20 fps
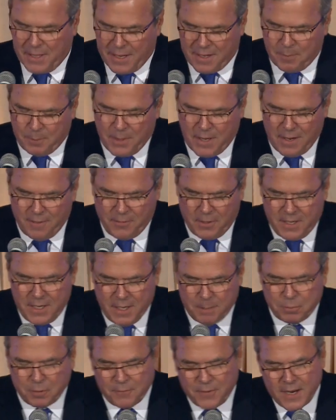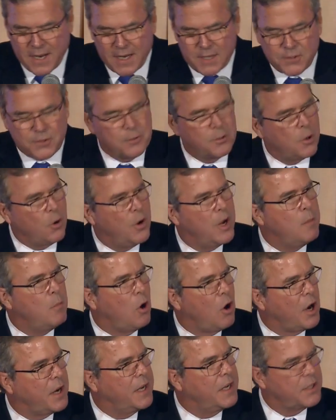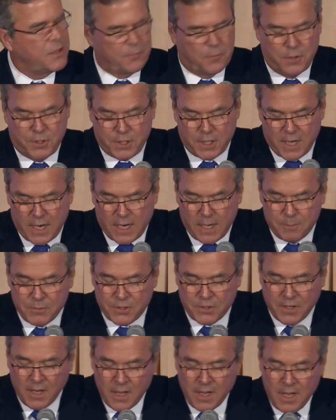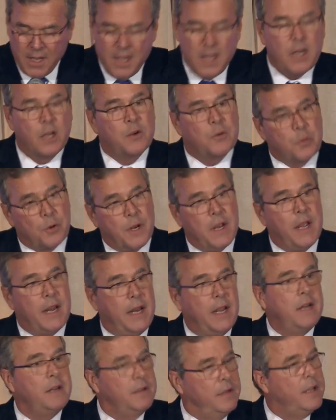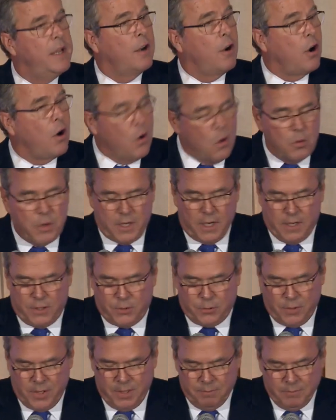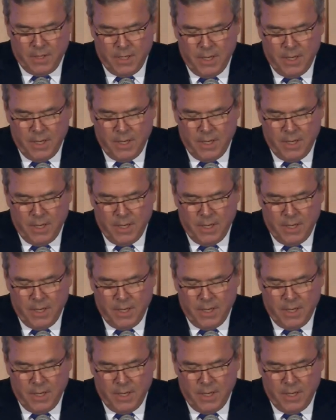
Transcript: out of poverty and provides growing markets for jobs creating in our own country.